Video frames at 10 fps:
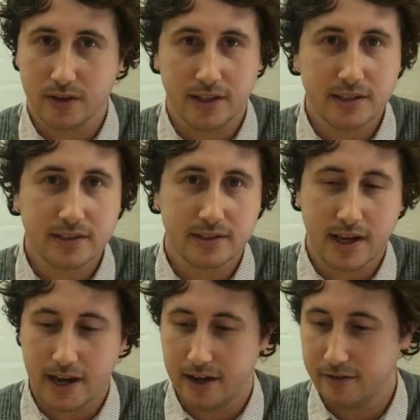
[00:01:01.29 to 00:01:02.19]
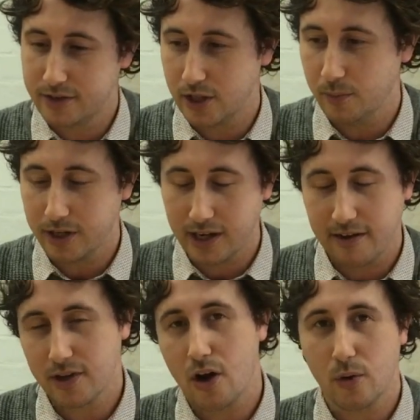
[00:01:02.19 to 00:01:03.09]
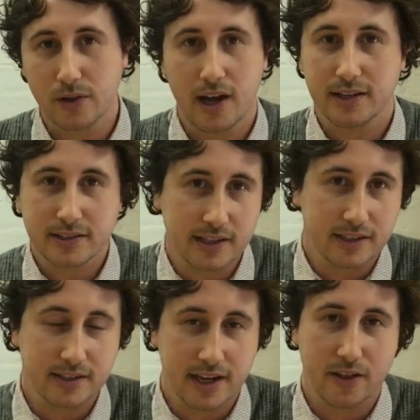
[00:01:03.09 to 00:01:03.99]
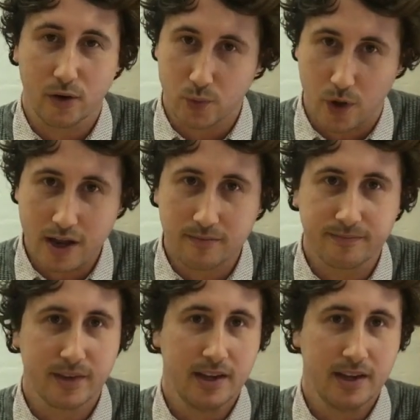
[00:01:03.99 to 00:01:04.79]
in this so that we can have the whole class sitting together as one.